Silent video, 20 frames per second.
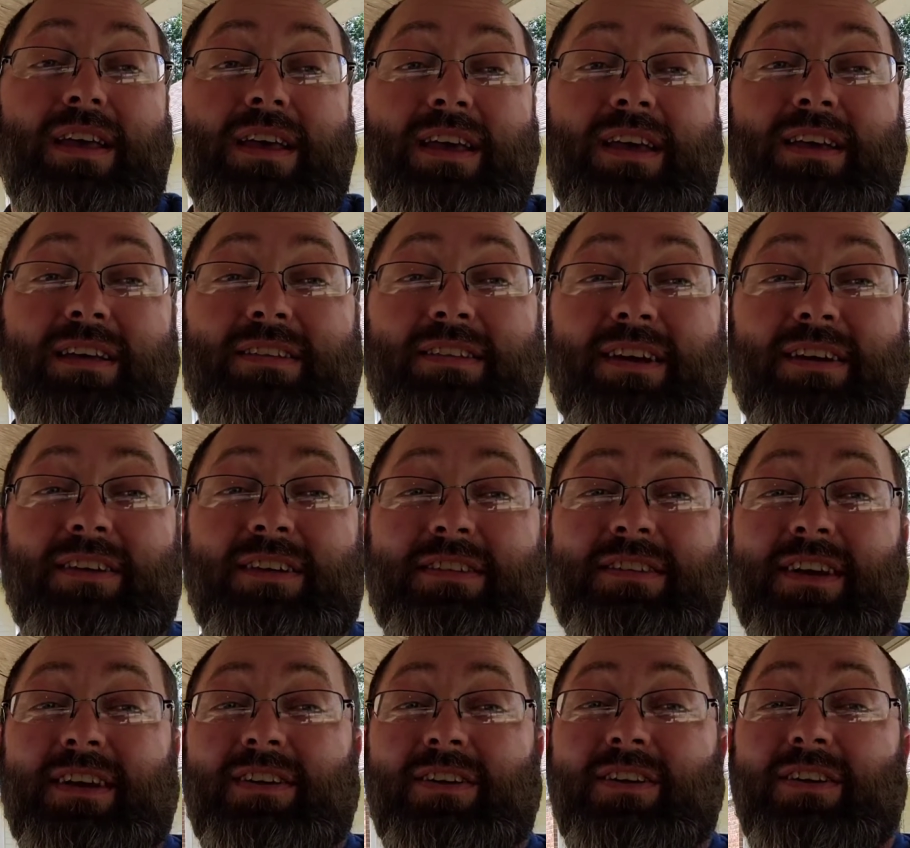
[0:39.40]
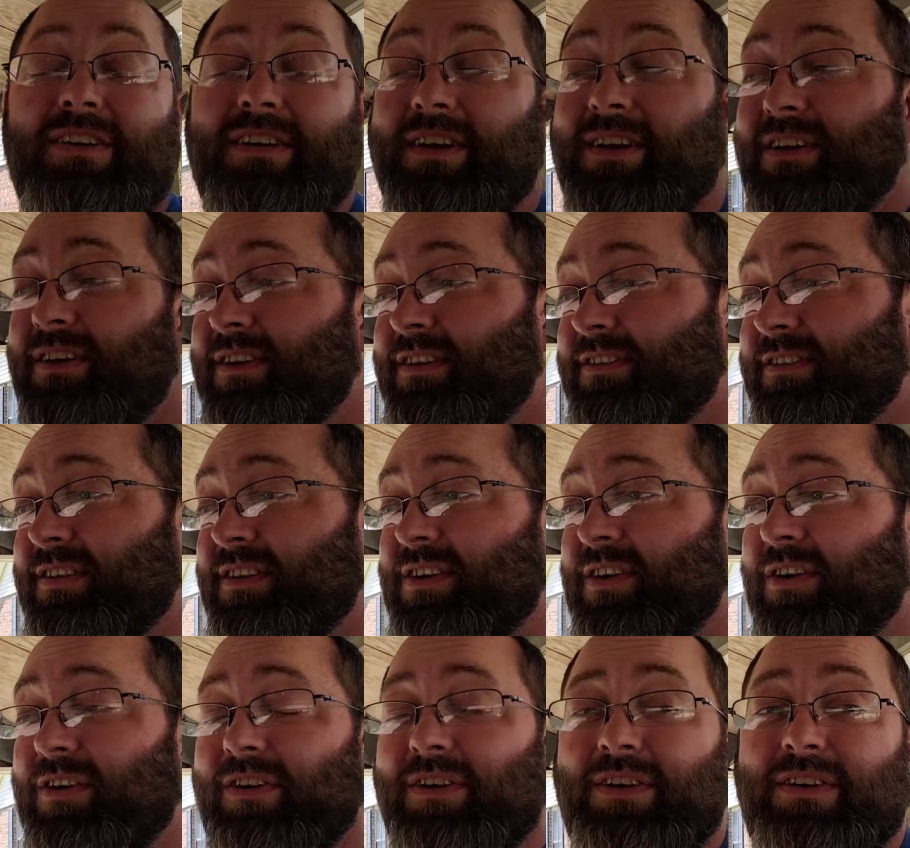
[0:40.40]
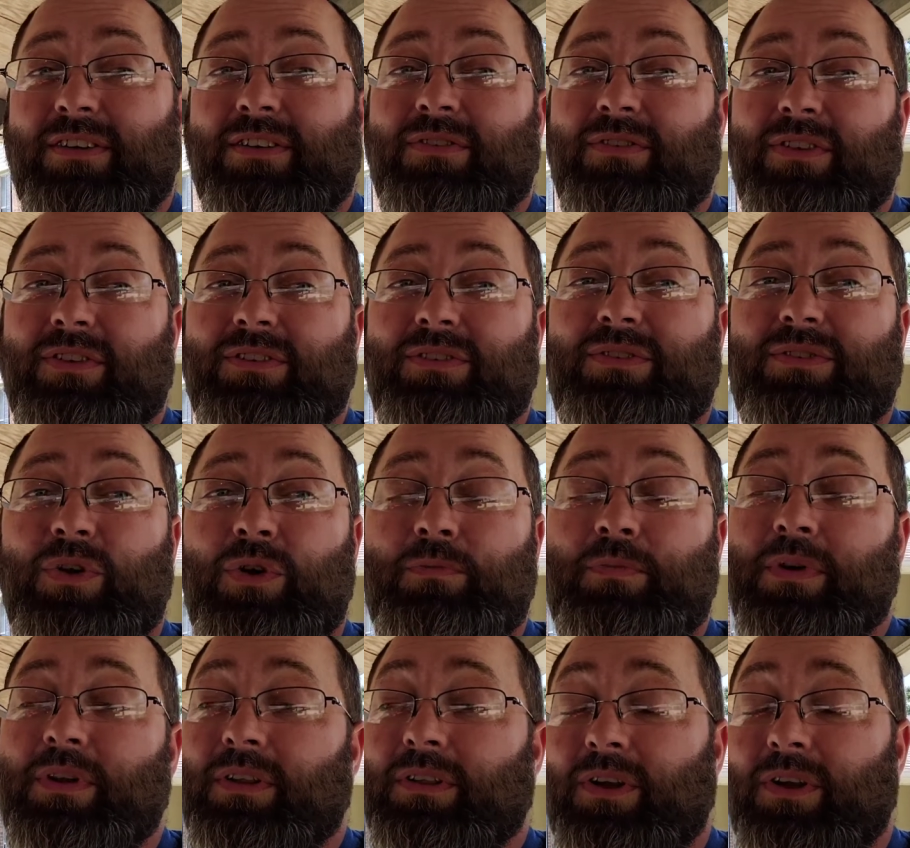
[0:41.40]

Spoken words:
etc., etc., and it caused the car to run stupid.